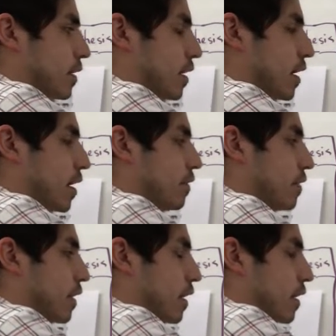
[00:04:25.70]

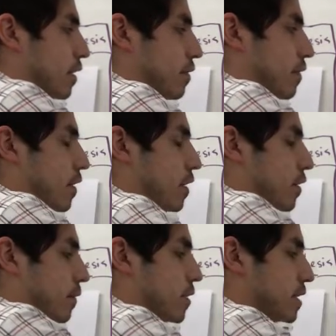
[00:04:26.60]
the
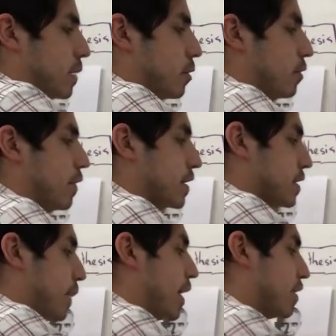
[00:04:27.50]
first number reflects the
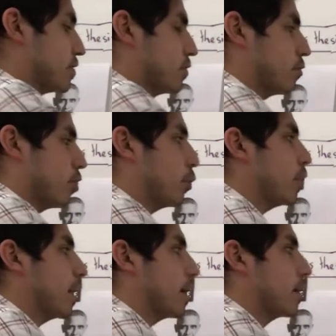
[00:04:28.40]
payoffs of the role
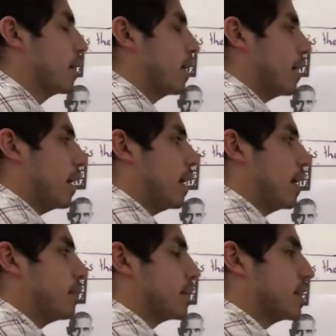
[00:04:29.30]
player,
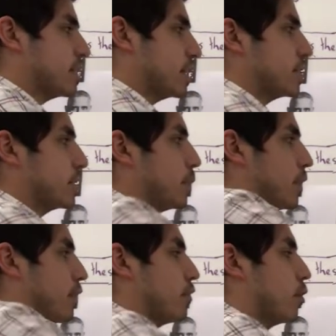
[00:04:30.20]
contingent
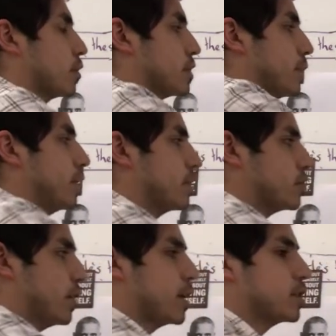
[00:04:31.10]
of course upon the
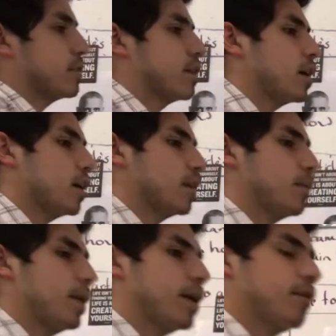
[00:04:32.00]
strategy of the column
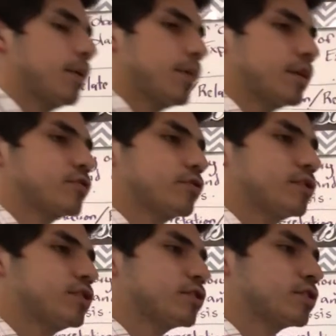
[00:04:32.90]
player, right? Because
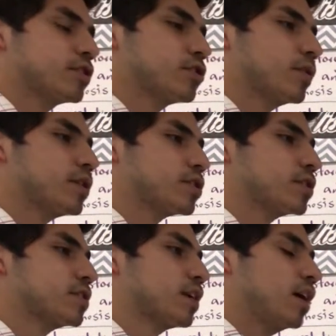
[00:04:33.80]
strategic
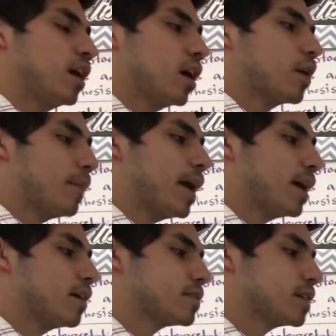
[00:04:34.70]
situations, our
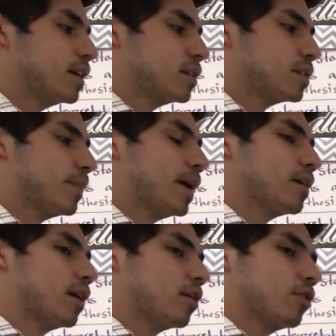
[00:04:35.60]
payoffs depend
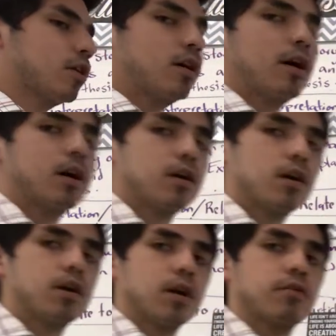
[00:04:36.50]
not
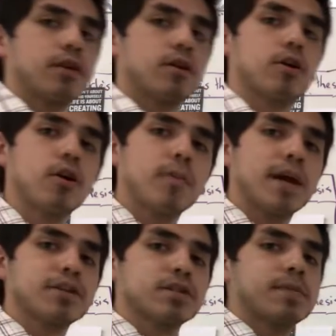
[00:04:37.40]
only on our own
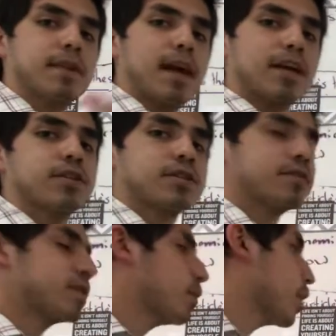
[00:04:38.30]
actions, but the actions of someone